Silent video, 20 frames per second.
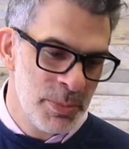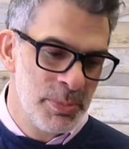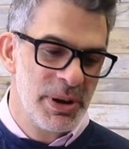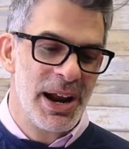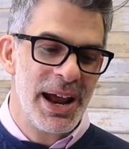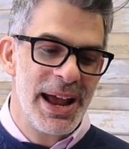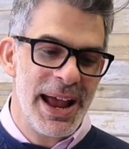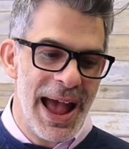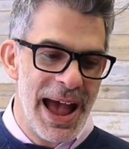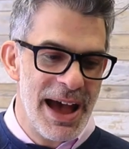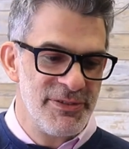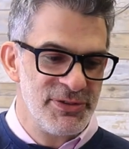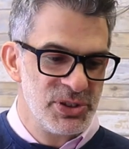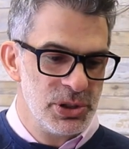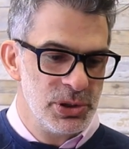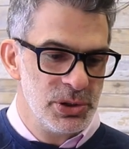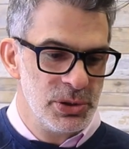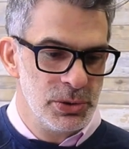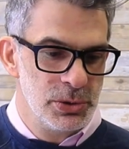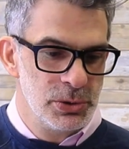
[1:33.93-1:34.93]
But I have
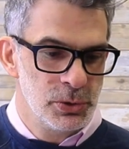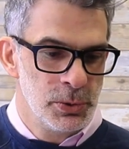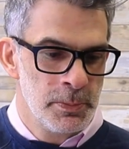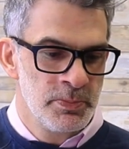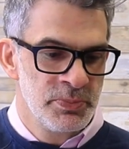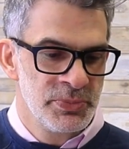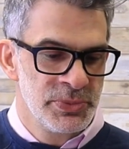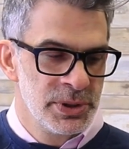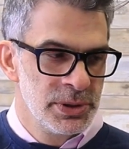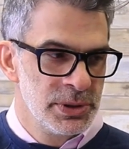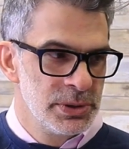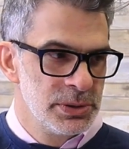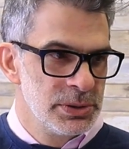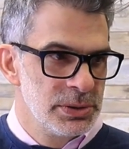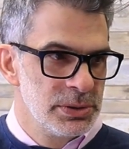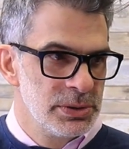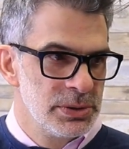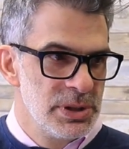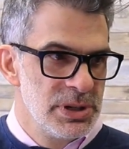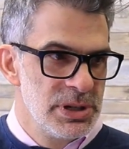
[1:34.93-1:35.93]
to
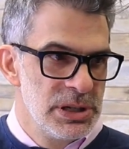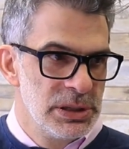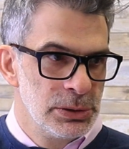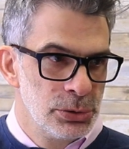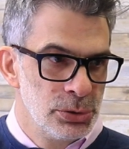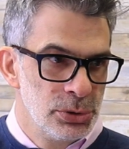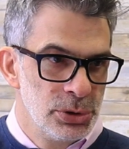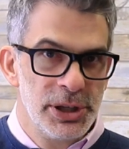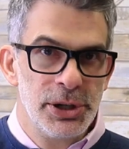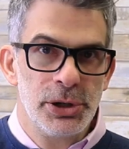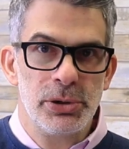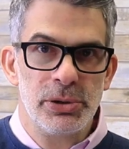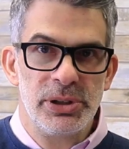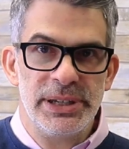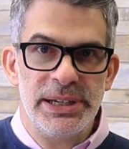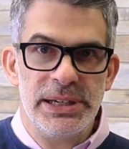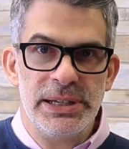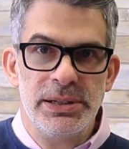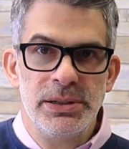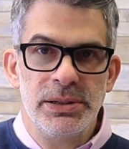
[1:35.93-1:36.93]

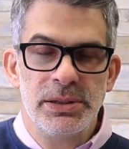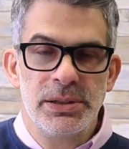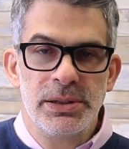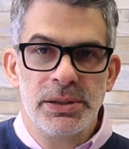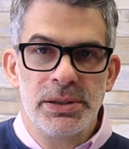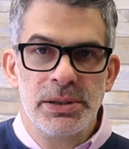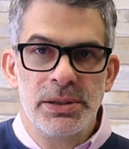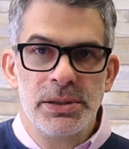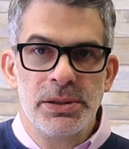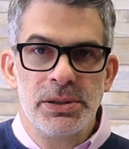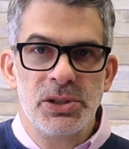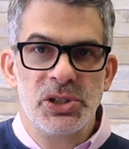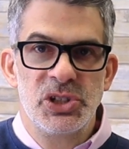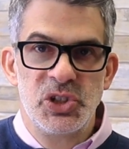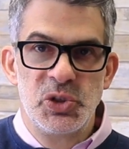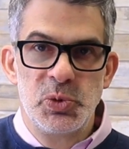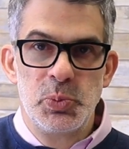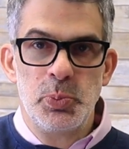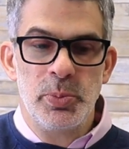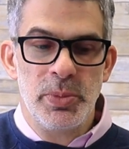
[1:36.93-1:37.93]
literally,
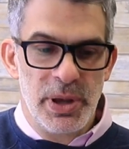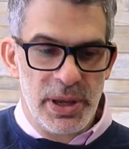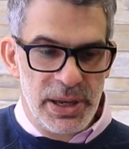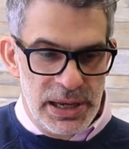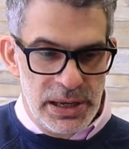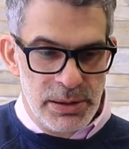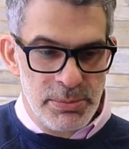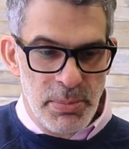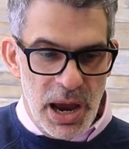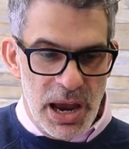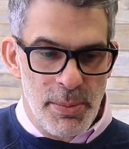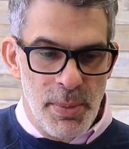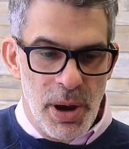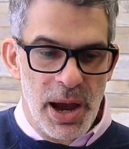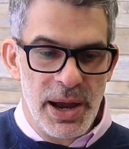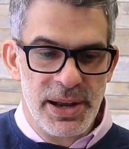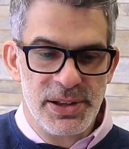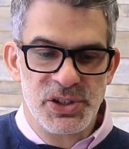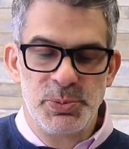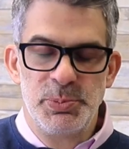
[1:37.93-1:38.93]
in my
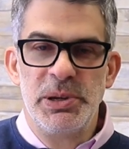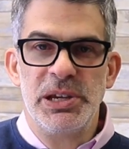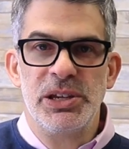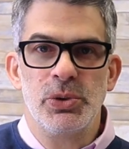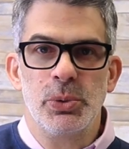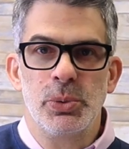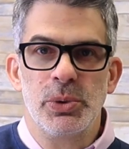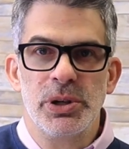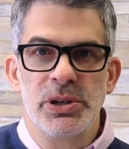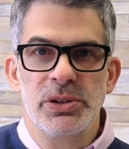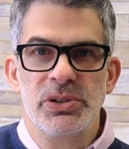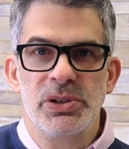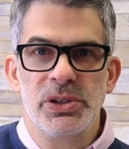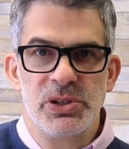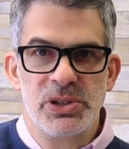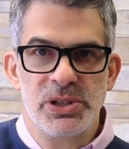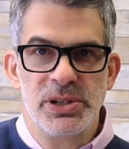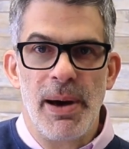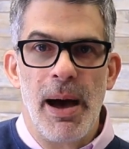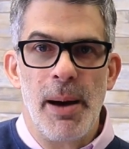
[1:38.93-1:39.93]
mind, speak the words
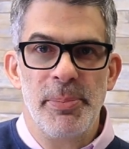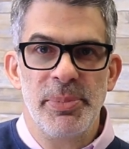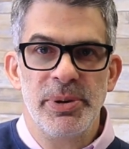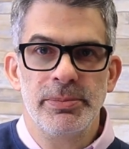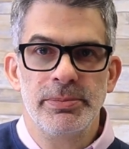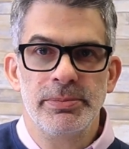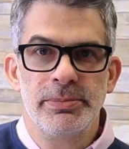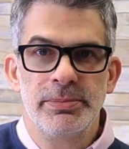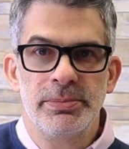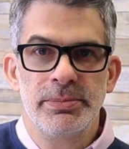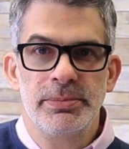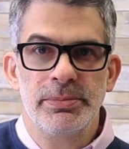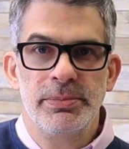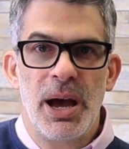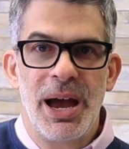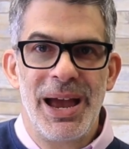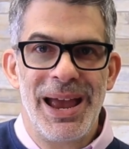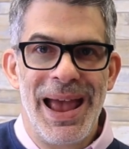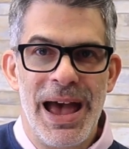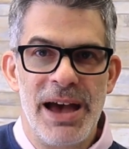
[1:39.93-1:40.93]
stop.
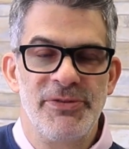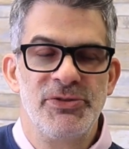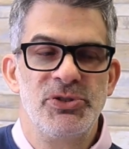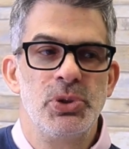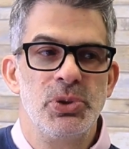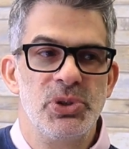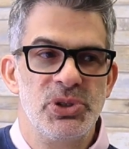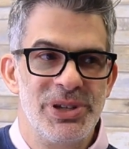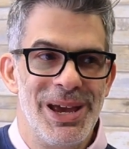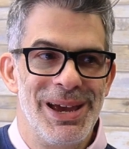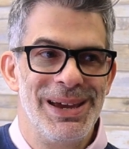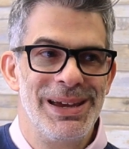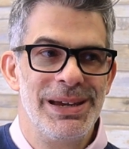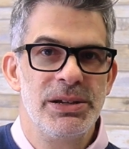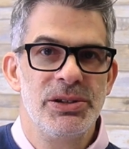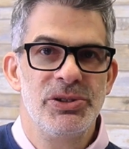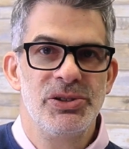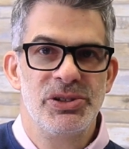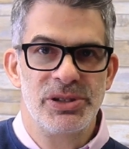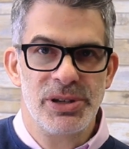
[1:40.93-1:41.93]
I have to
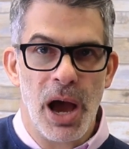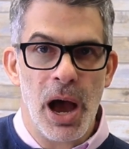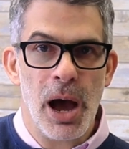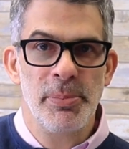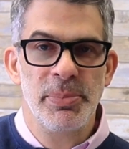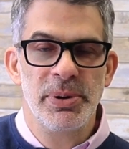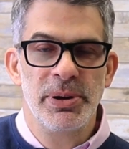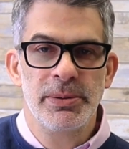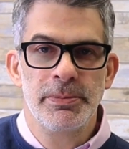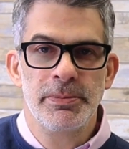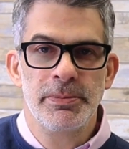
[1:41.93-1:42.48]
say stop,